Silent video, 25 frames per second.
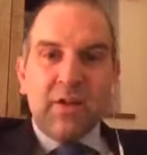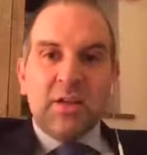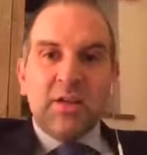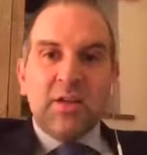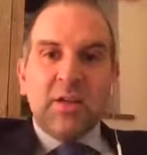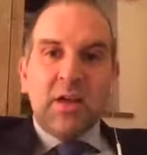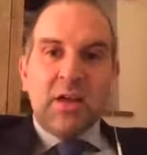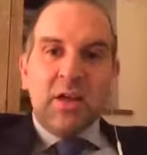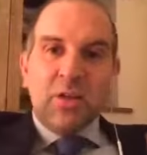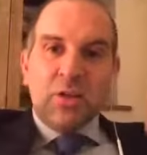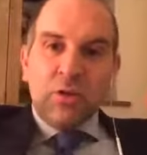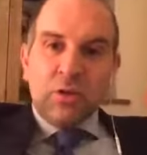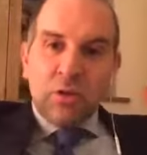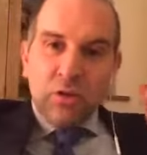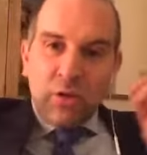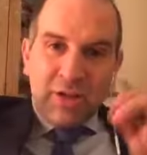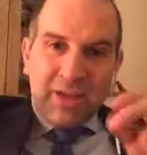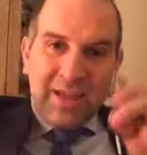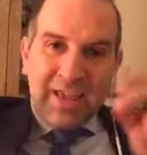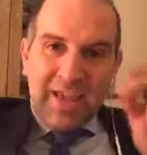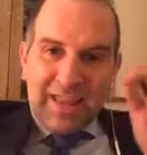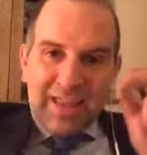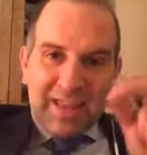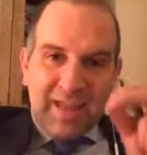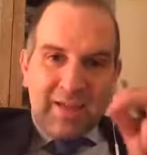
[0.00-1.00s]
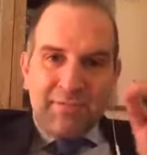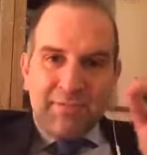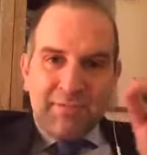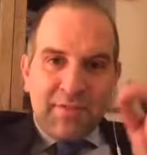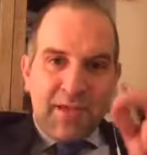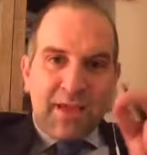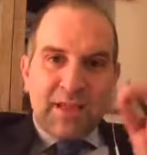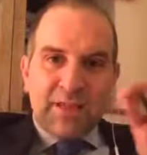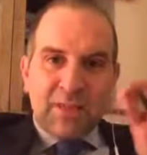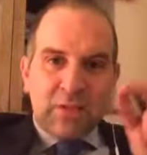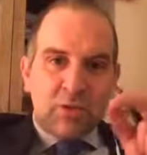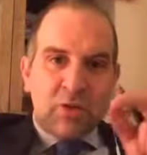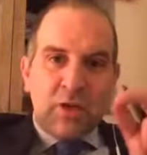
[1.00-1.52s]
and you've got to get that
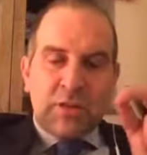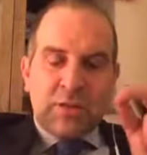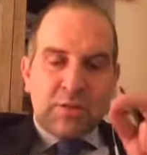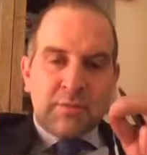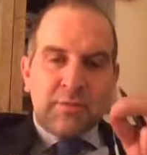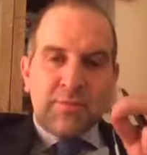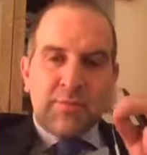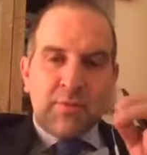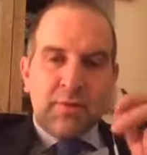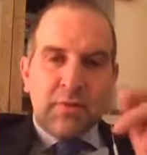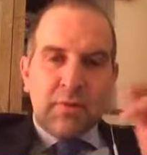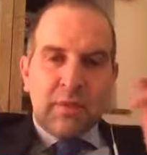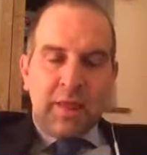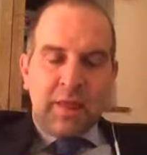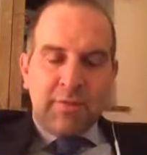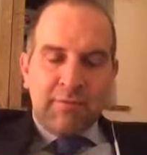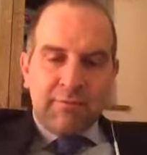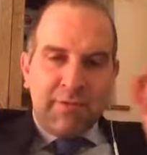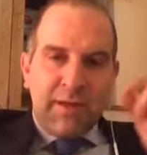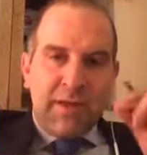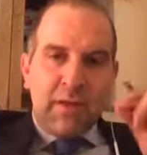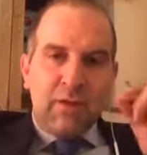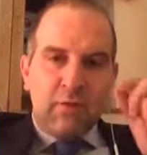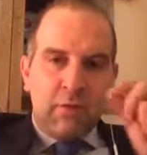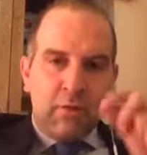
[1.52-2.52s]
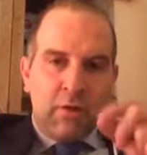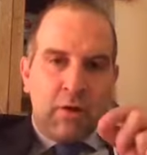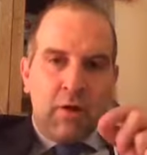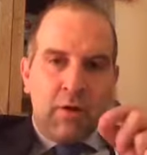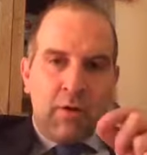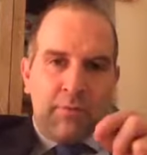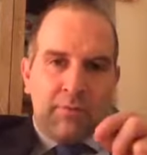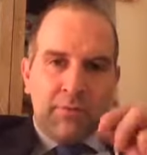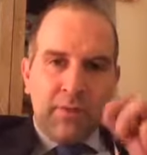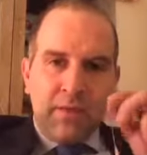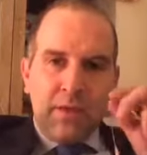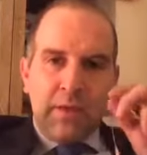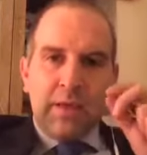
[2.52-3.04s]
fat transfer, that fat
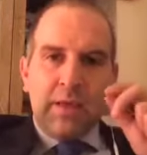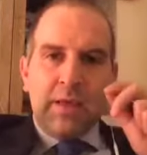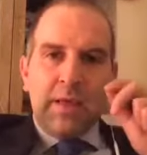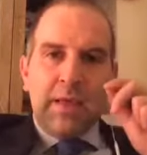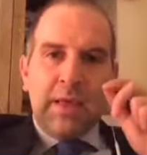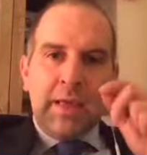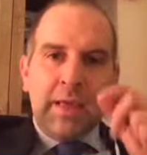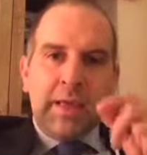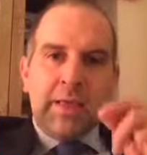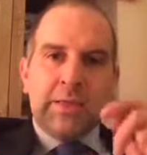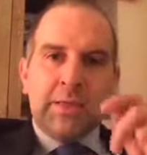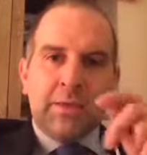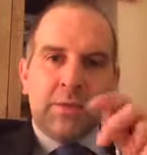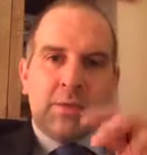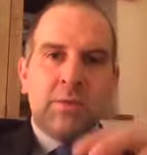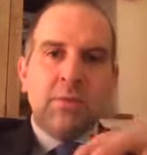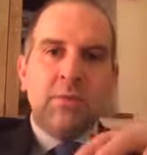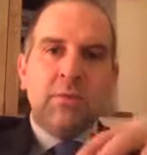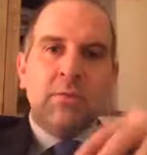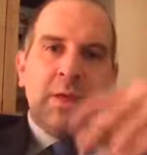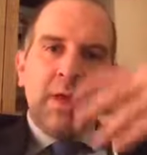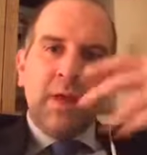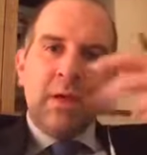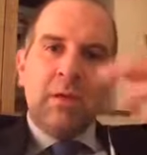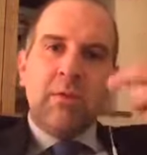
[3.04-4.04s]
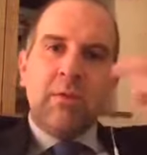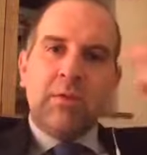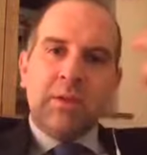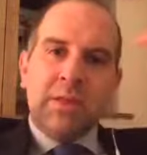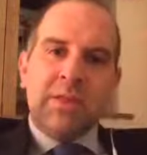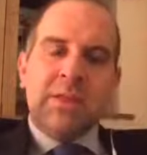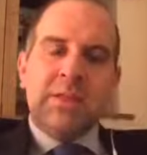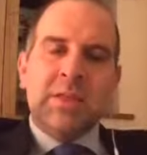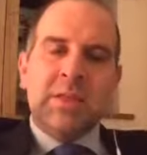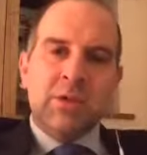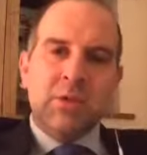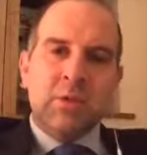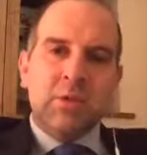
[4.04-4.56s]
graft, into healthy
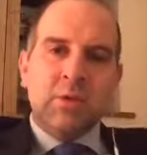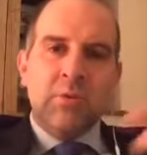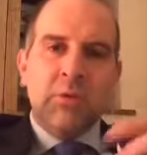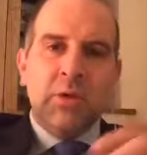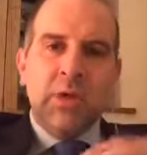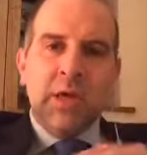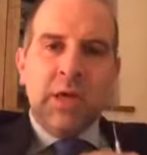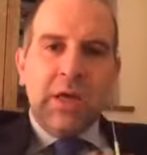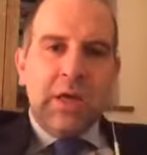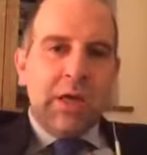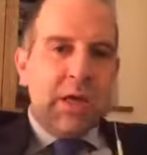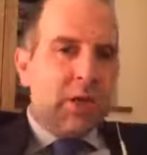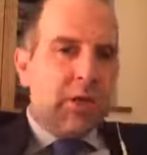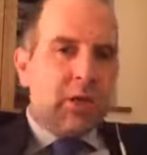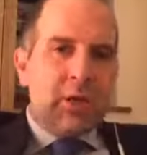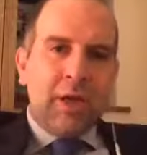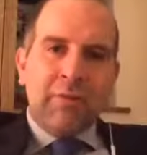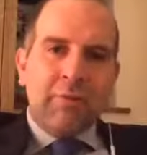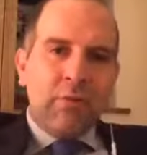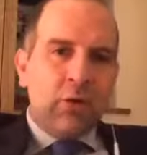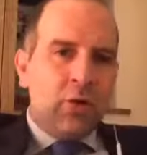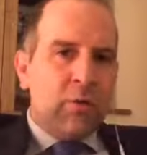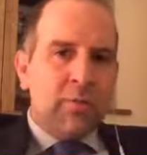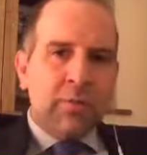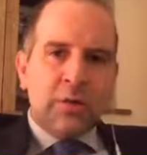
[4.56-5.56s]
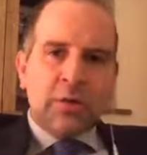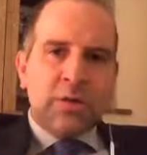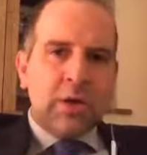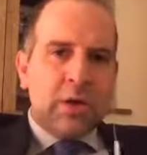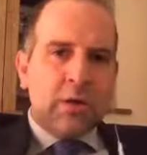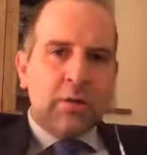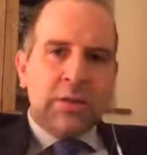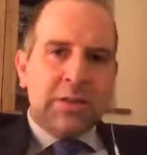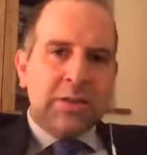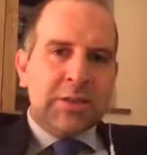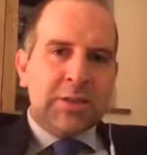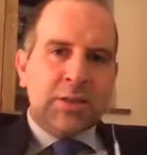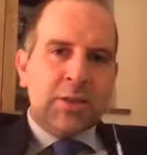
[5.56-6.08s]
tissue, and you haven't got much
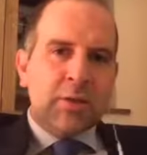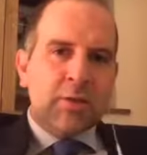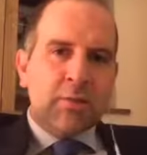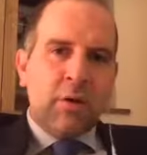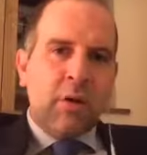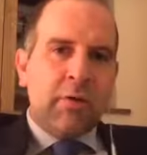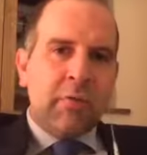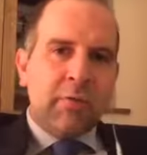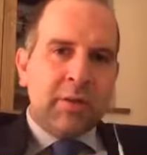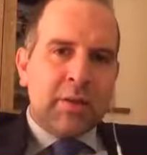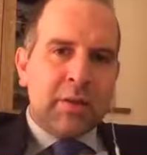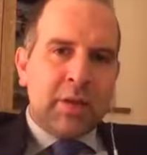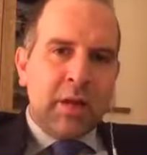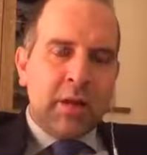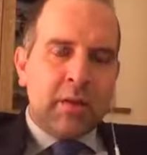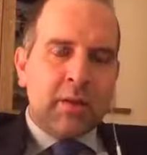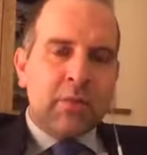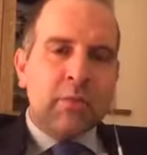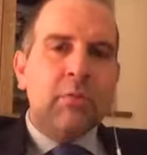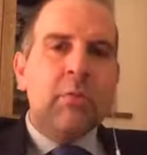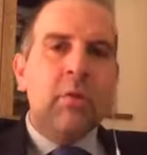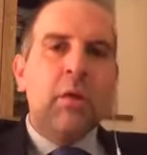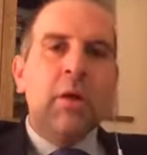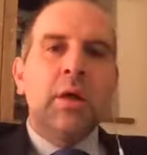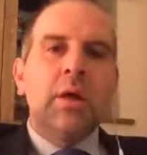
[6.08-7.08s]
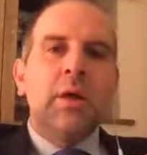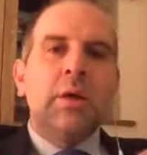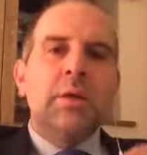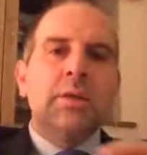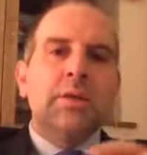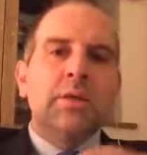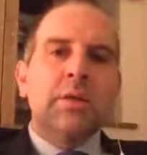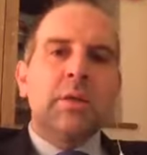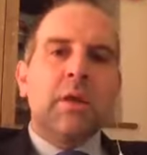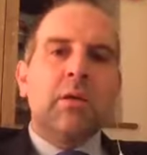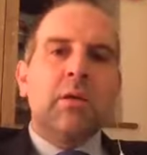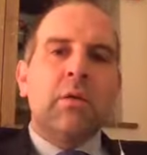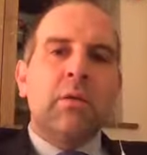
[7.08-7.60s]
healthy tissue over the knuckle.
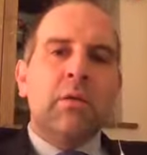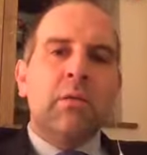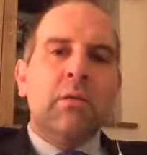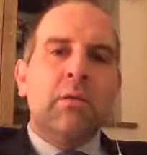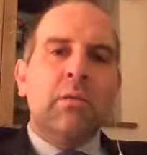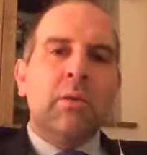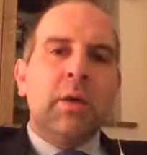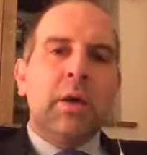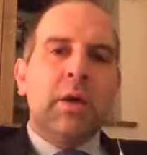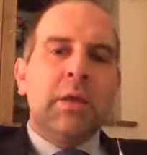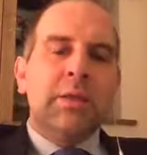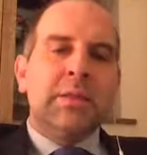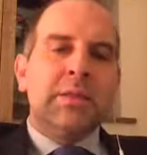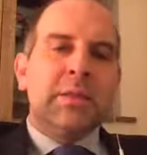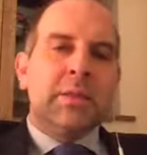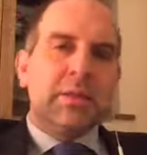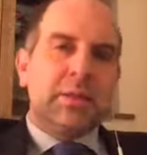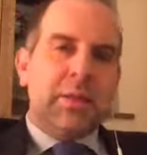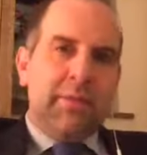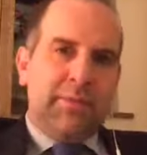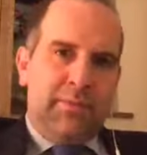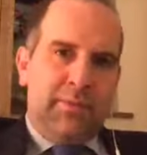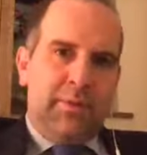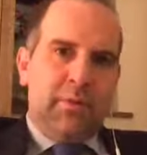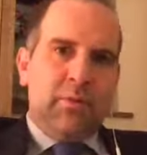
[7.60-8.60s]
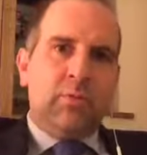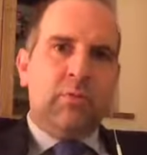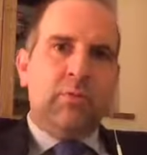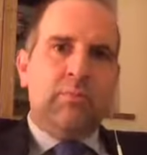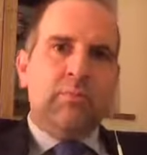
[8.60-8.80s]
So it's a difficult